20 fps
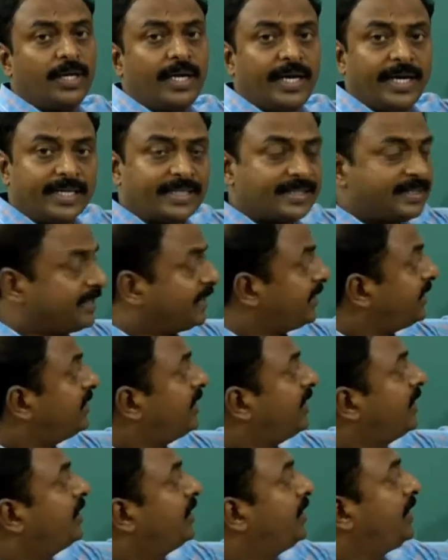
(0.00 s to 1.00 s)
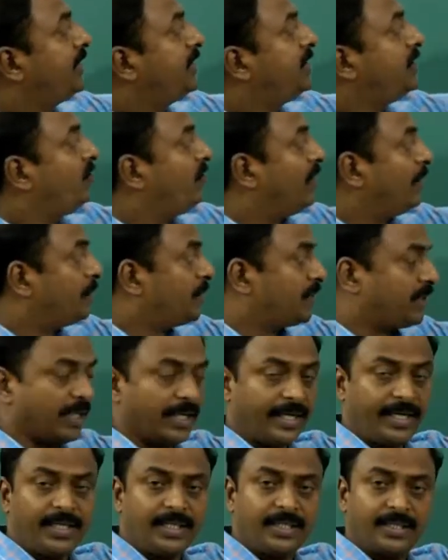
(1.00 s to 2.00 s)
access this
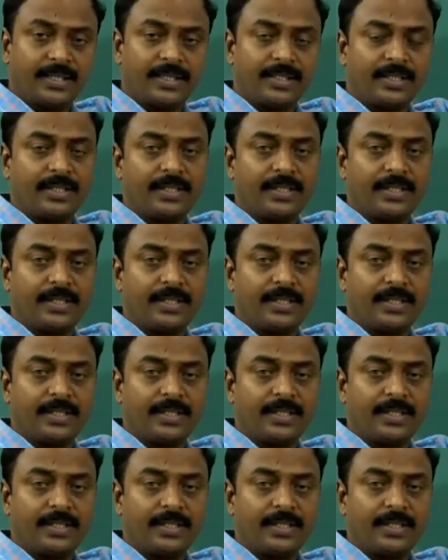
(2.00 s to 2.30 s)
website.